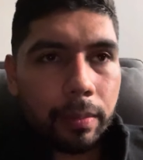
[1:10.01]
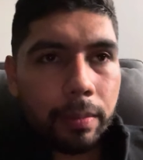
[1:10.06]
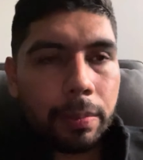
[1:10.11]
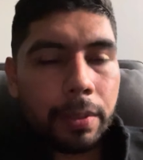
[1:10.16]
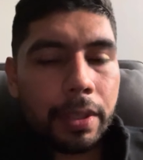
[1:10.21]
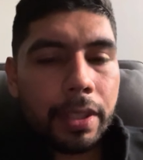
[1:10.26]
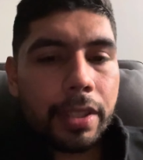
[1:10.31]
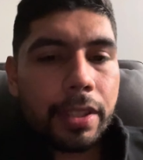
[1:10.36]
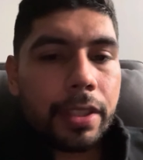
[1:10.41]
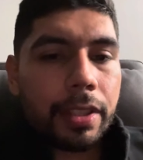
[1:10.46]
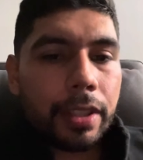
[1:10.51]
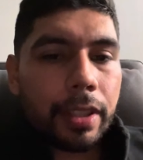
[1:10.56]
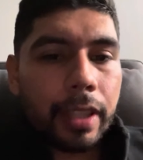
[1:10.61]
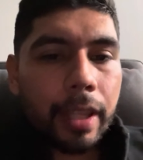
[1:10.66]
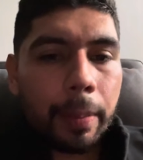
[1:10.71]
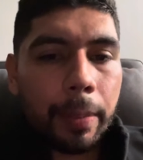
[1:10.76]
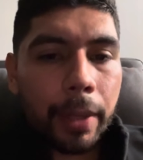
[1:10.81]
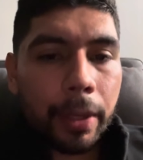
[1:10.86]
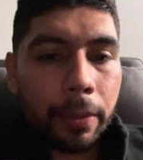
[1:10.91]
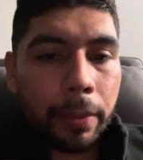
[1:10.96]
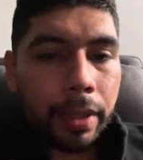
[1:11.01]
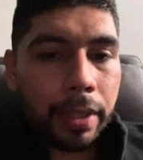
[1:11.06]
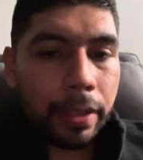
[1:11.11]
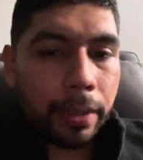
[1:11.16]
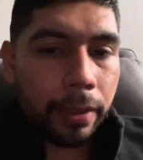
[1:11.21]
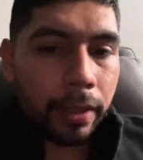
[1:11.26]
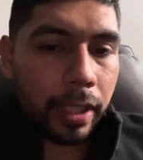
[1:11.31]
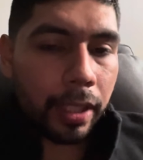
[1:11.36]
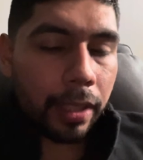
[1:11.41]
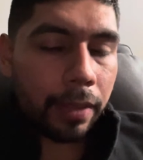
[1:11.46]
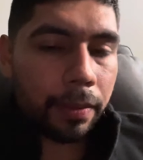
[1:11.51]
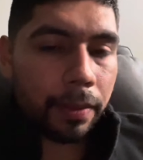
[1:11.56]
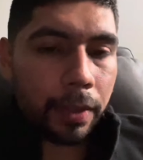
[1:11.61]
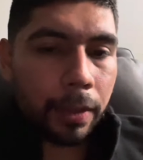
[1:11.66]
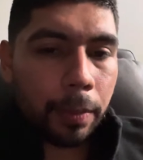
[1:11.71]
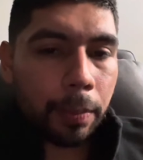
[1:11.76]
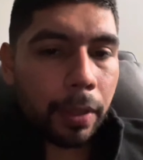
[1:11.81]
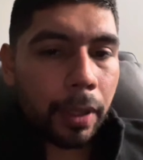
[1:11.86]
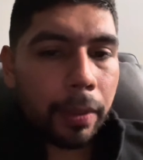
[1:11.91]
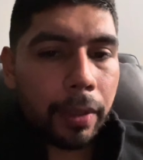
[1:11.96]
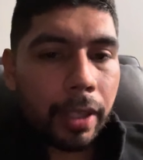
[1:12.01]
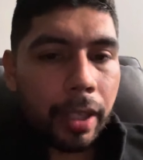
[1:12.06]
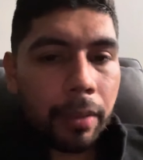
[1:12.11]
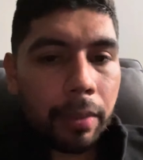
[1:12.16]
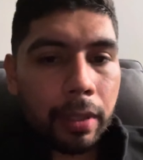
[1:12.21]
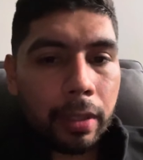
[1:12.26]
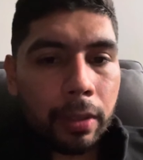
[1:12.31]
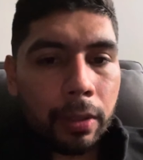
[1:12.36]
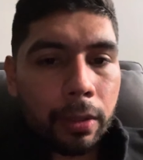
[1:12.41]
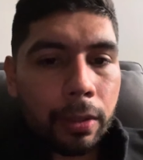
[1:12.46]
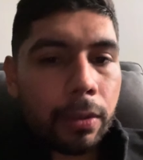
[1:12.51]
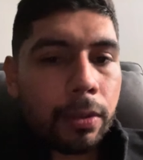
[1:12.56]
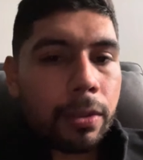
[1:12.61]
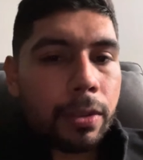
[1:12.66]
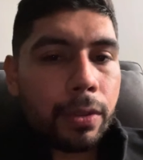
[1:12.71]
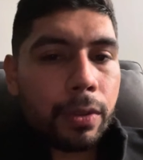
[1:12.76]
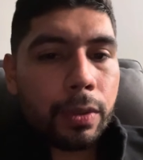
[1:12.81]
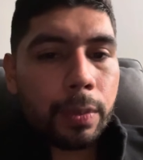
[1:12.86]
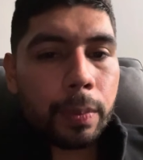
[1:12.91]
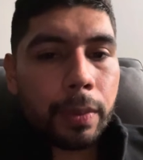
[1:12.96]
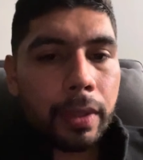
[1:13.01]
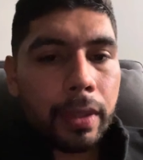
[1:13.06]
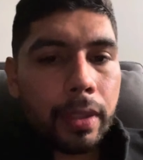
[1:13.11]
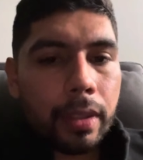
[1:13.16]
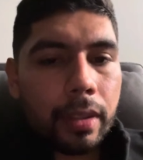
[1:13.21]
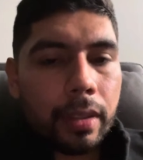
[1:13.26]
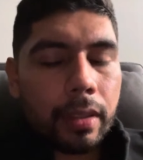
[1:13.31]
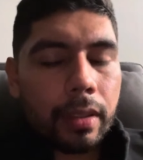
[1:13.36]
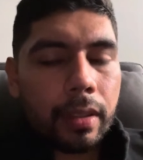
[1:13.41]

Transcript: pretty sure that by where you live you probably have a local juice bar